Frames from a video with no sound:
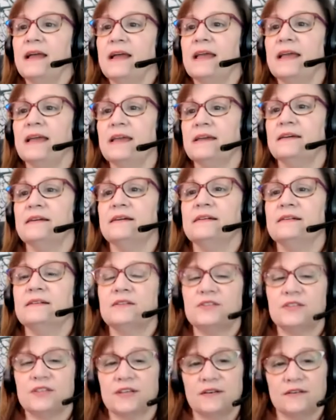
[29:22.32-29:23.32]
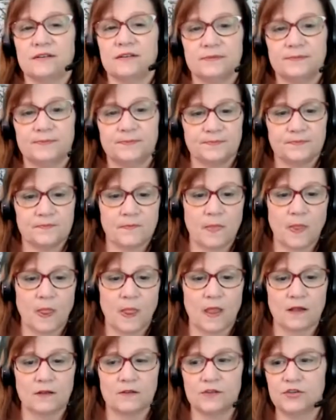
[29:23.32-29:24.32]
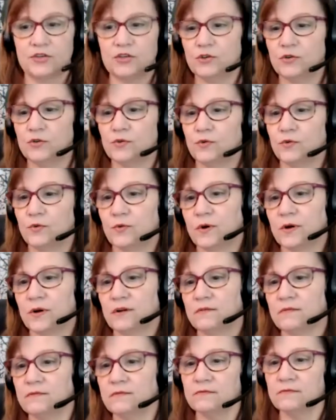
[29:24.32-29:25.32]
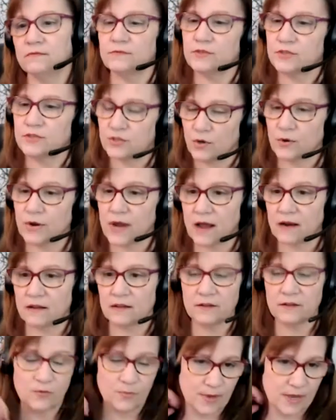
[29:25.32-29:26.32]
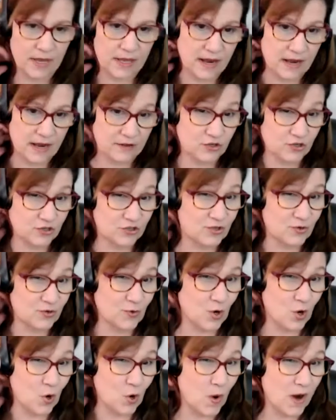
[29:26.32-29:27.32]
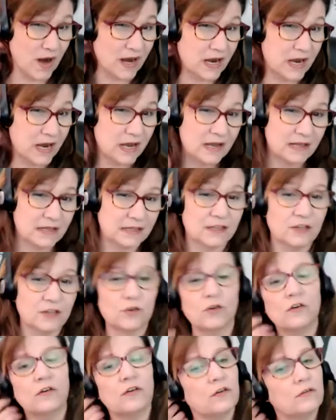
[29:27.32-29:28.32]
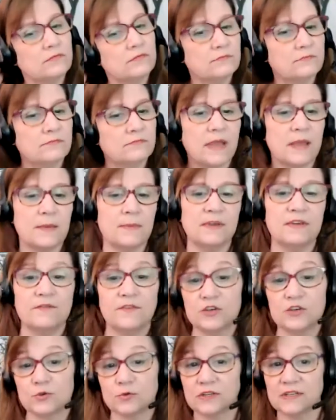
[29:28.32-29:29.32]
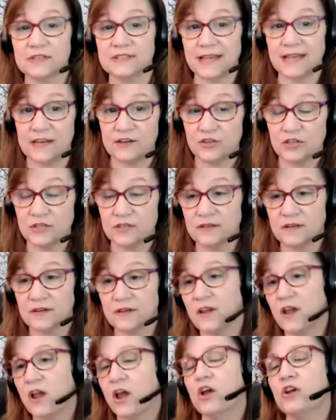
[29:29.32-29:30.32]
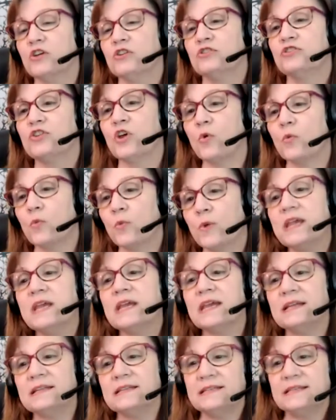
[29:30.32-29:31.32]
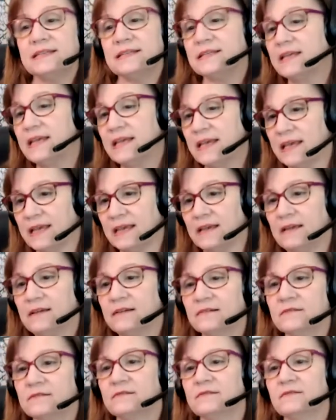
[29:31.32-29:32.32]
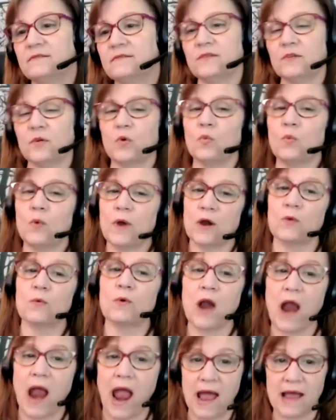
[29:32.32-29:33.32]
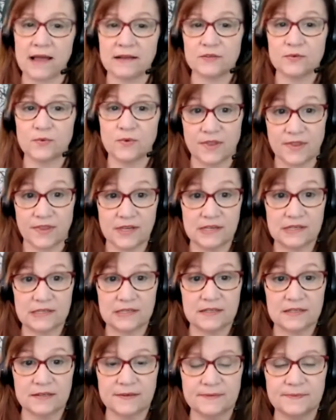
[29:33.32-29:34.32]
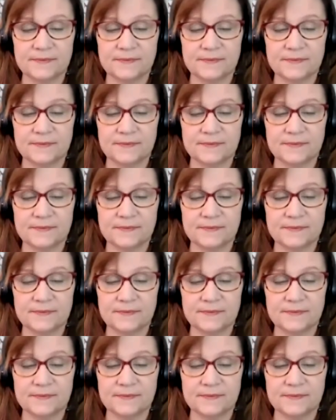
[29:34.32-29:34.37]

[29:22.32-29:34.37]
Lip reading: is to slow down a little bit and just do a quick little maybe visualization so we can see where we're at with this